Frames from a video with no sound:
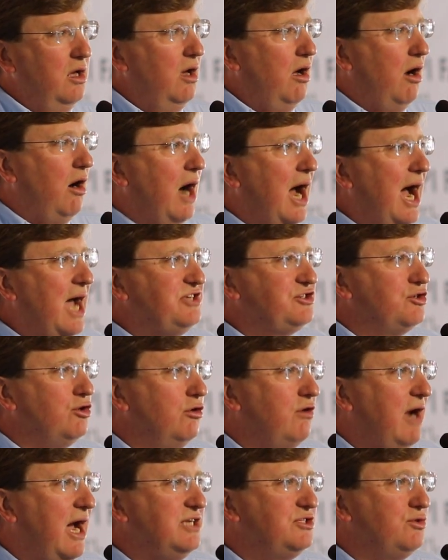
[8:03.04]
Our high
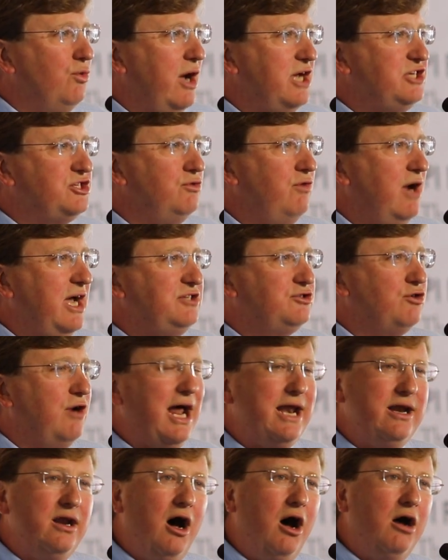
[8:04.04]
school graduation rates are
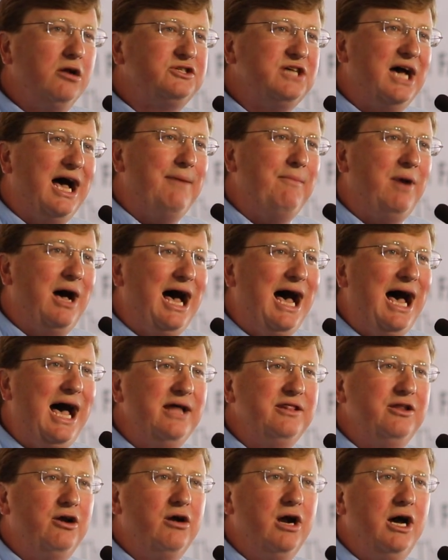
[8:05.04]
at an all-time high,
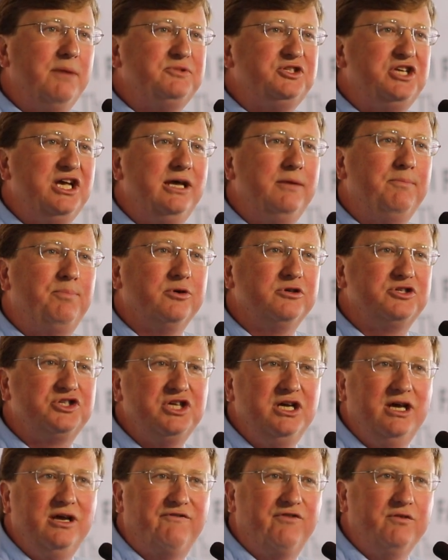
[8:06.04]
and they're up
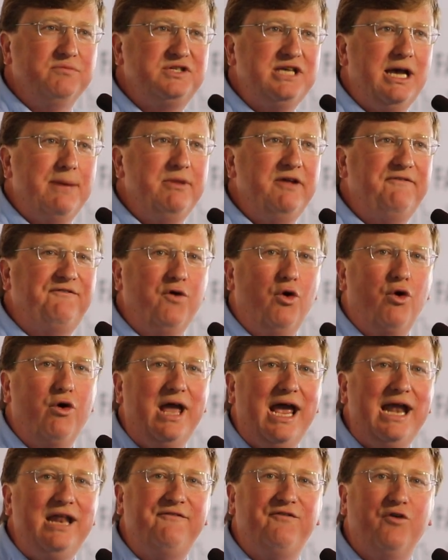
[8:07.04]
10% from 74
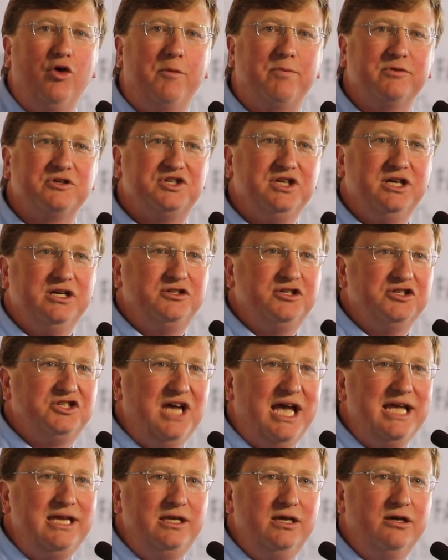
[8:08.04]
to 84% just
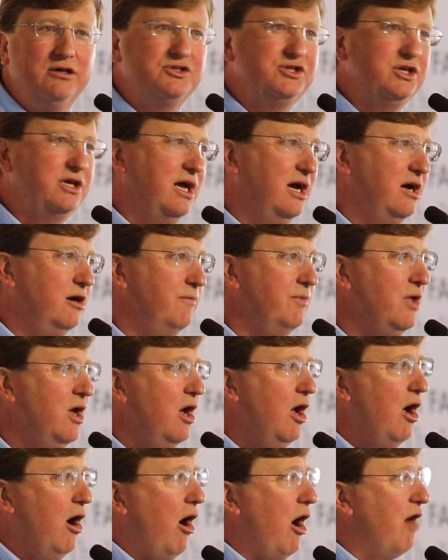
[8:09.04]
8 years ago.
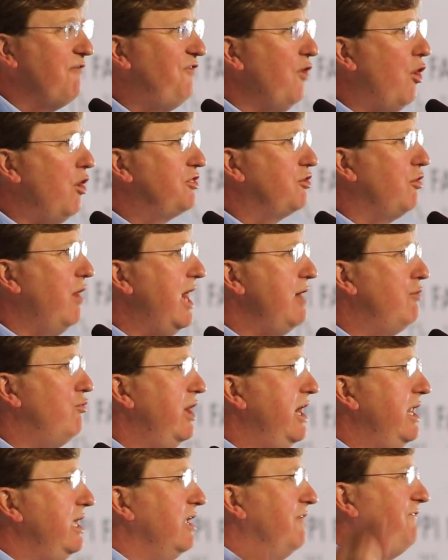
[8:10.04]
Our 4th grade
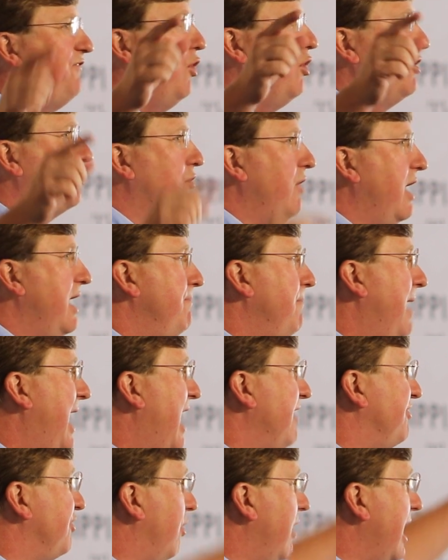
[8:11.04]
reading and 4th grade
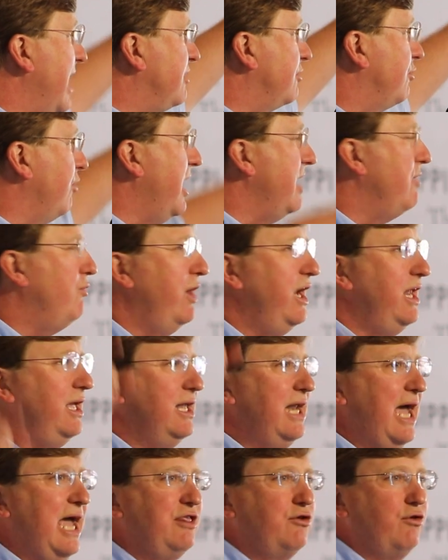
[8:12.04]
math, our 8th grade reading
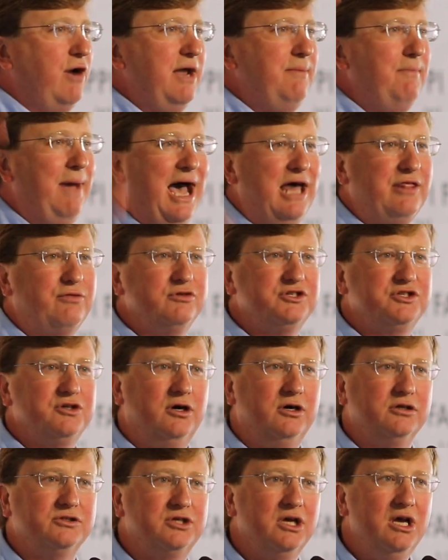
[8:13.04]
and 8th grade math
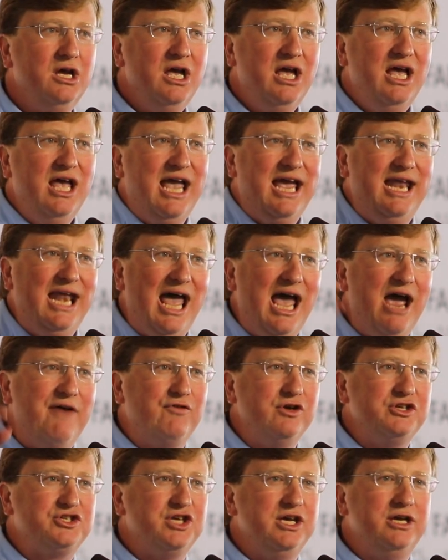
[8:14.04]
results, in
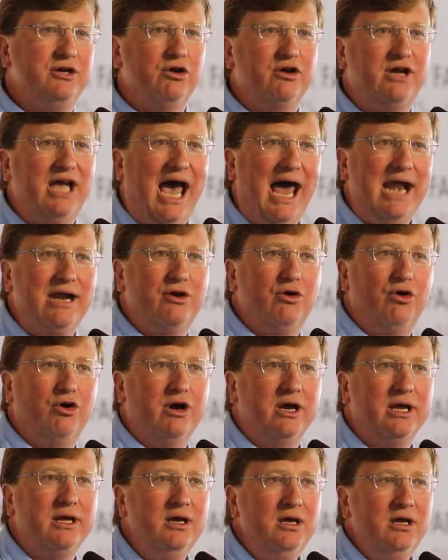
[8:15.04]
every single
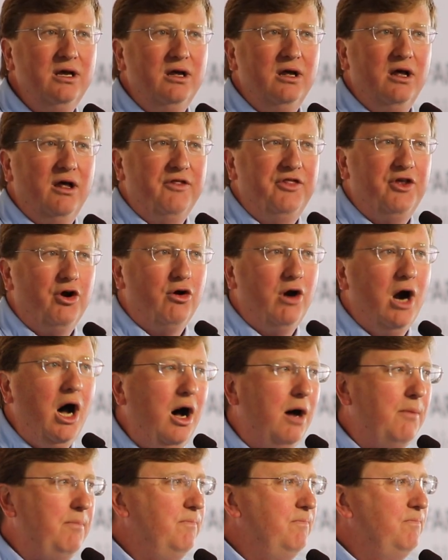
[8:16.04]
category, they're
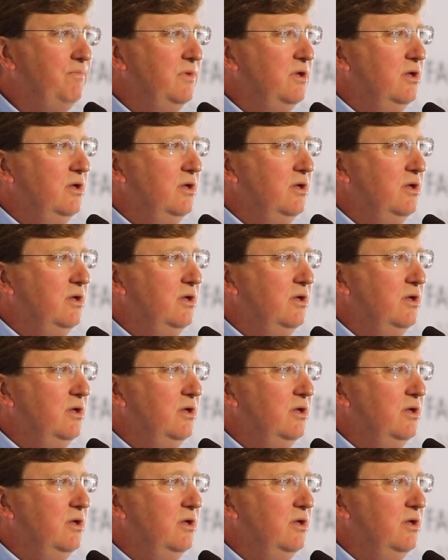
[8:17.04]
up.